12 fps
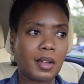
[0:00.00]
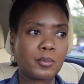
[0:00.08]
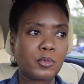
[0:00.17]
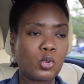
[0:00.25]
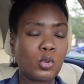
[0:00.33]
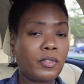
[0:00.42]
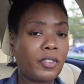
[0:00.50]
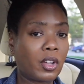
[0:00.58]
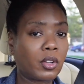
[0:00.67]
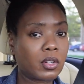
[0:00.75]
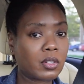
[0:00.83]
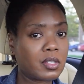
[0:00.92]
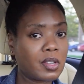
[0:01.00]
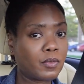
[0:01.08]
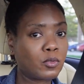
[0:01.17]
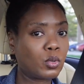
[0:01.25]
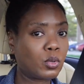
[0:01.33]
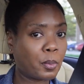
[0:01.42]
to avail yourself
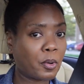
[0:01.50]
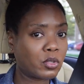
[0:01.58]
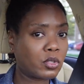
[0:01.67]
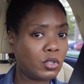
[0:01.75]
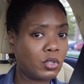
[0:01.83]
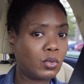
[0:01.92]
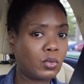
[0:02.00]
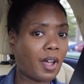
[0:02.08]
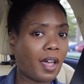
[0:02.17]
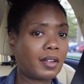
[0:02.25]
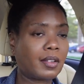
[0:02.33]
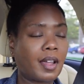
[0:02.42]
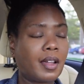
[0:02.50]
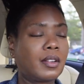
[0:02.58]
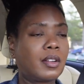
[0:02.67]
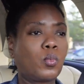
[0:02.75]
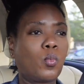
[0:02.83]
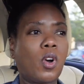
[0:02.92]
to the person you outlined
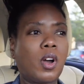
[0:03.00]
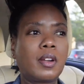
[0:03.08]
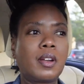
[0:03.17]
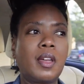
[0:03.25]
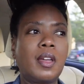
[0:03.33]
and want,